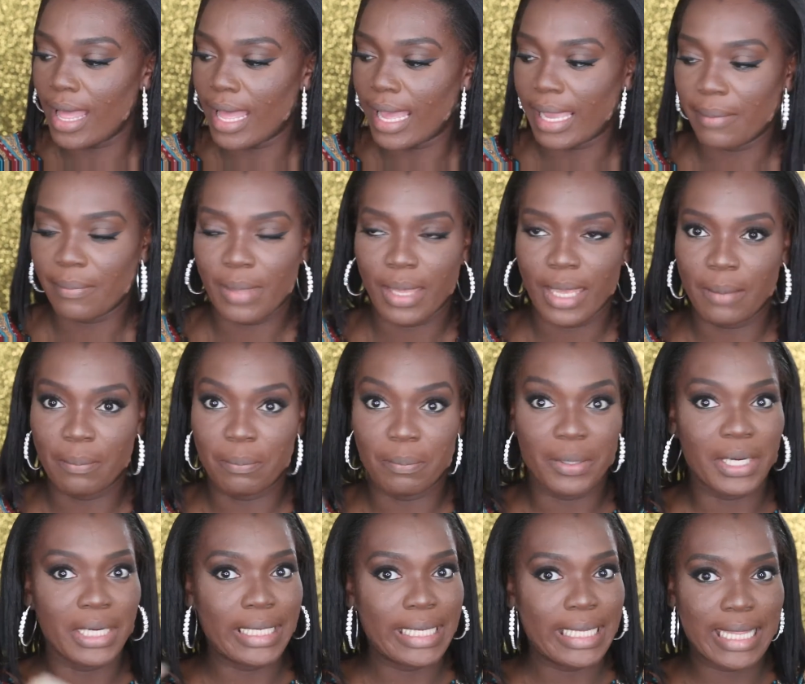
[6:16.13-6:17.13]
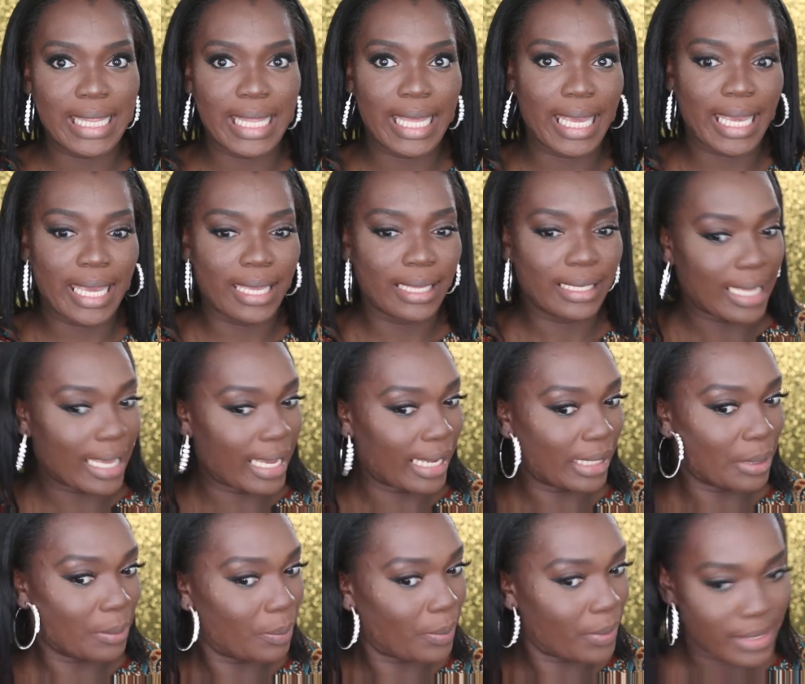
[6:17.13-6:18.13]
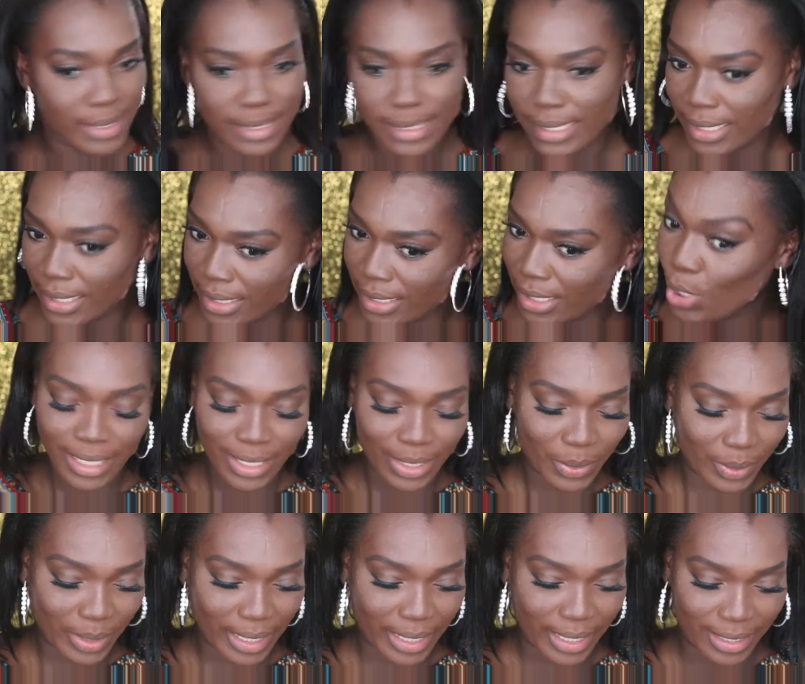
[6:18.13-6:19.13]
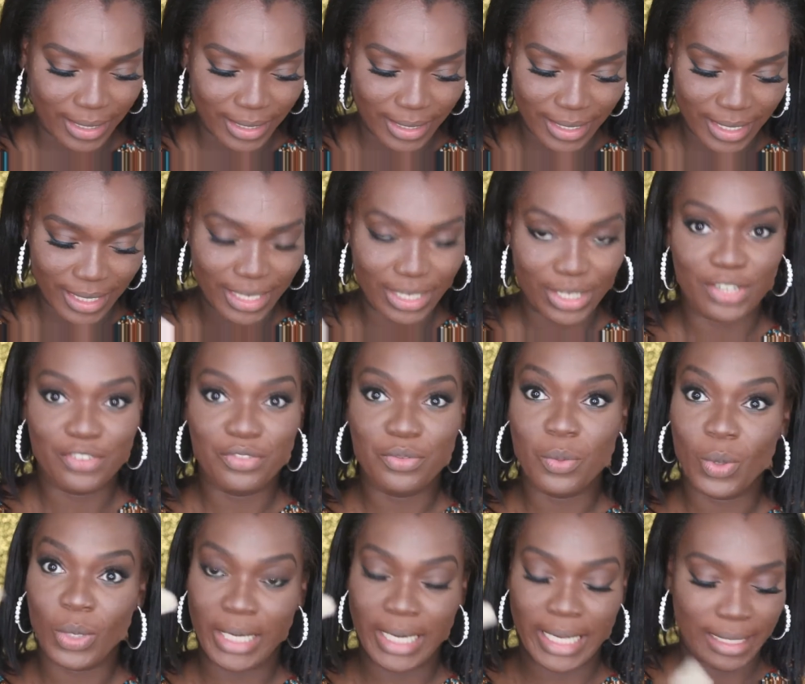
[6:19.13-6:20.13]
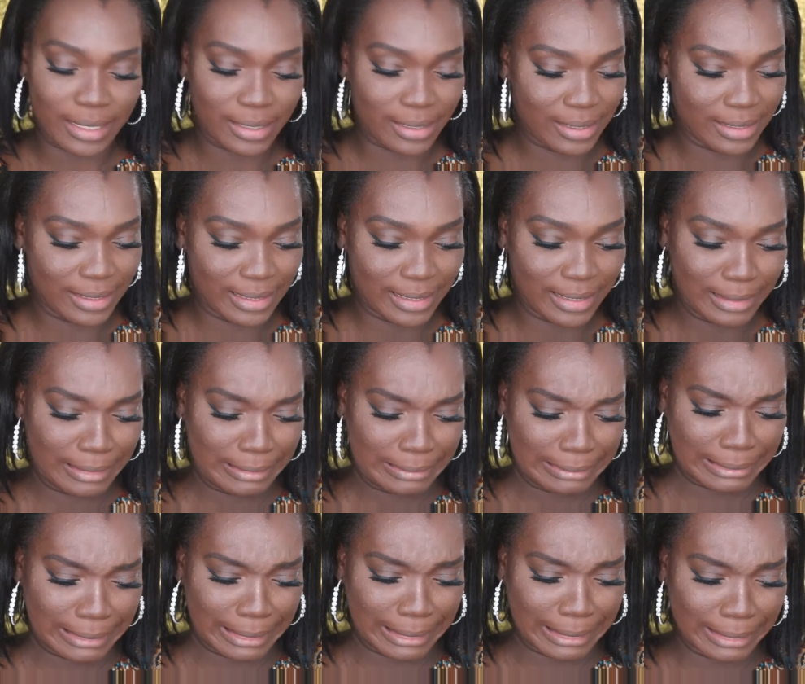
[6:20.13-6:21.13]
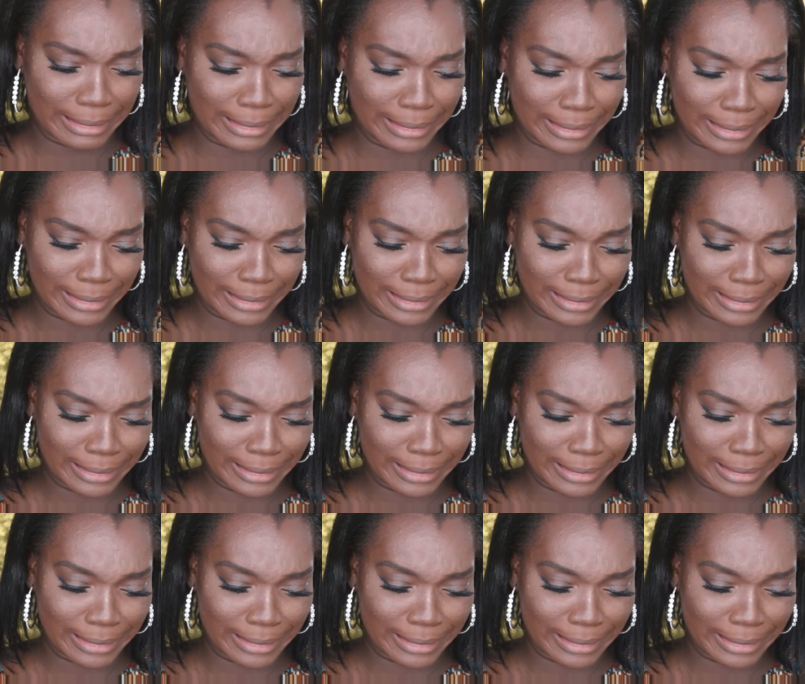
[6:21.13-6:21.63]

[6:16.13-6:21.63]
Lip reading: I'm a barely there kind of person. Okay, enough warning. Oh